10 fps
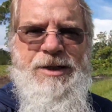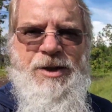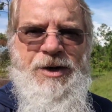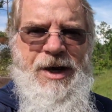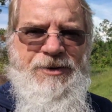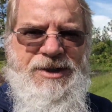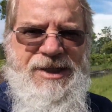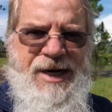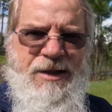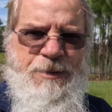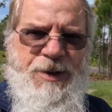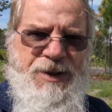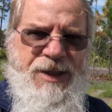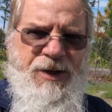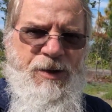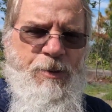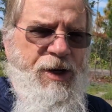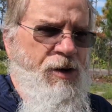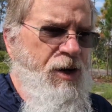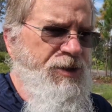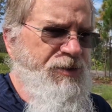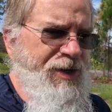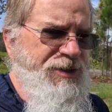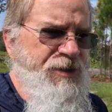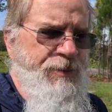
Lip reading: go down the side of the building here to bring cars around